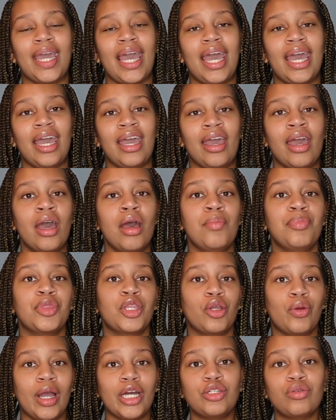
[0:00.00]
a
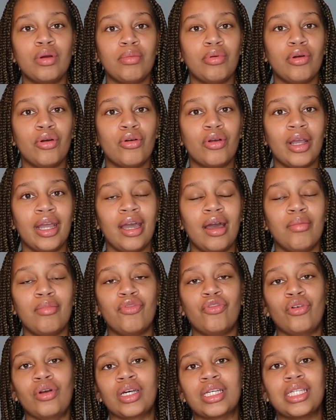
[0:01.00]
graduate program
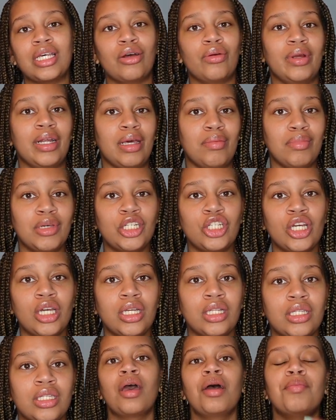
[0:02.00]
for accelerated
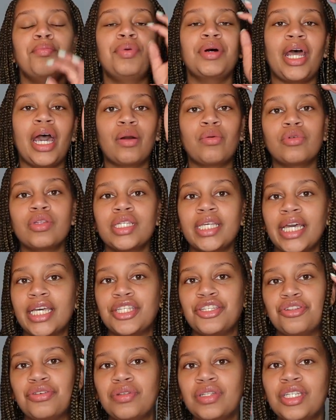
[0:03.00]
admissions, but I will say
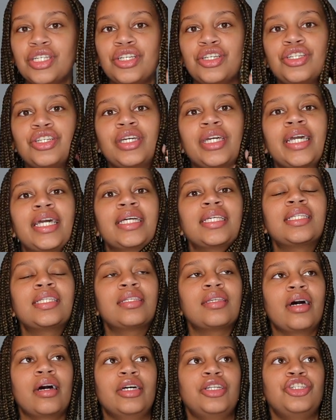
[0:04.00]
student teaching is
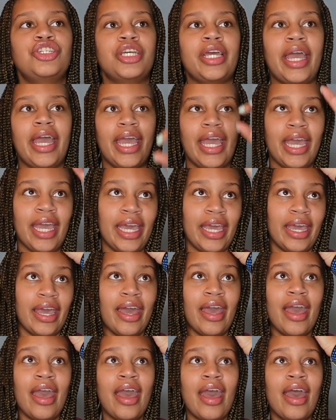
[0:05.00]
such a
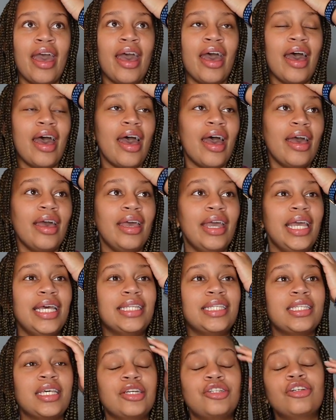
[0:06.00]

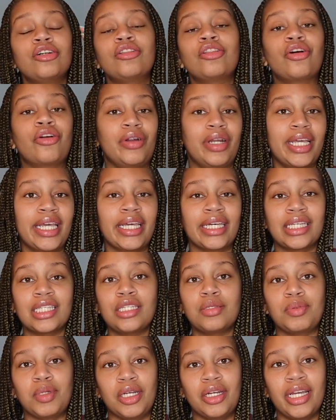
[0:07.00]
learning
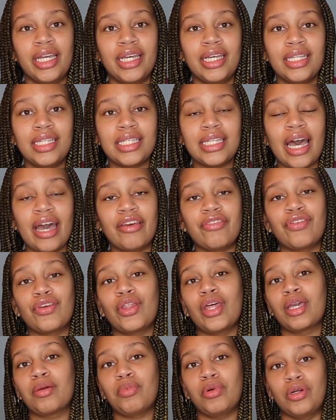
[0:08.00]
experience, I feel
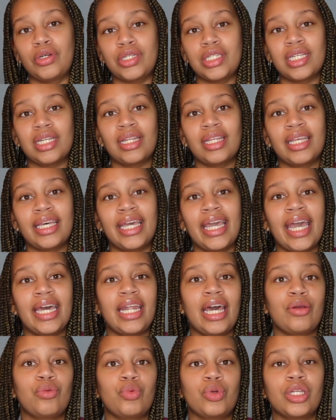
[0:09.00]
like personally, and
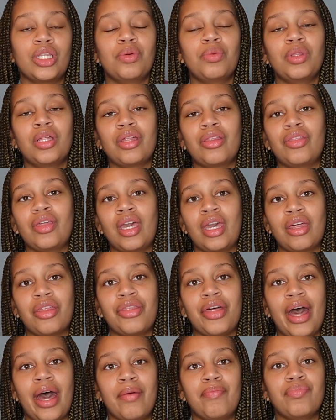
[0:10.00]
I really, really think
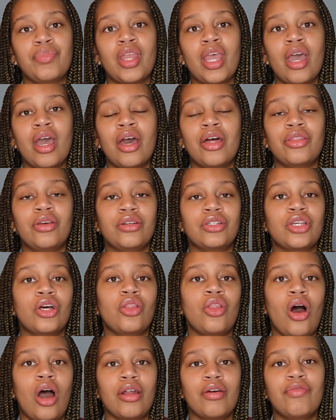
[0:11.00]
that there's a
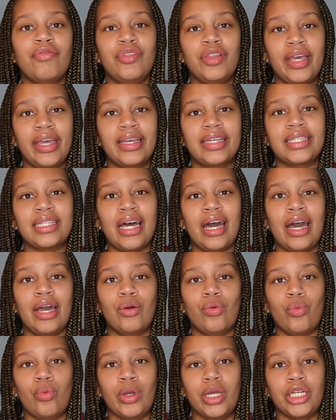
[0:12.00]
lot of things that I
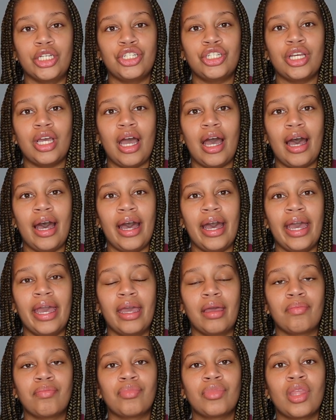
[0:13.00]
wish
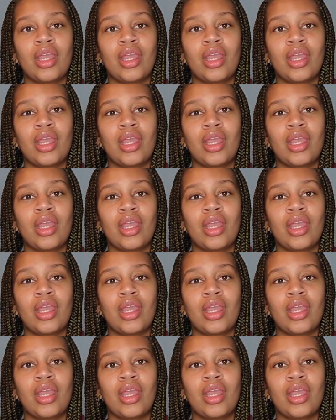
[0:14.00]
I